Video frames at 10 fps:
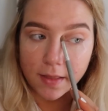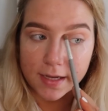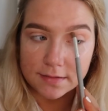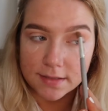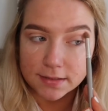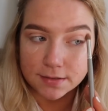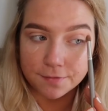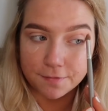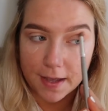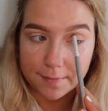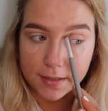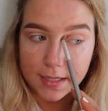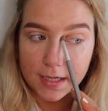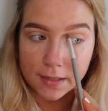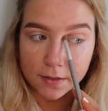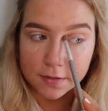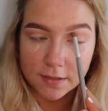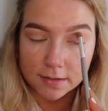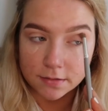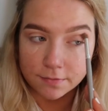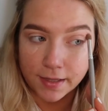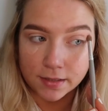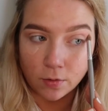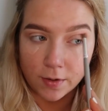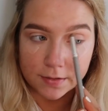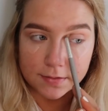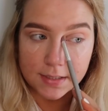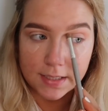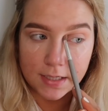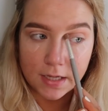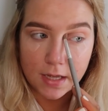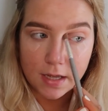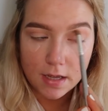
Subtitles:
like sense of family and their sense of like loyalty.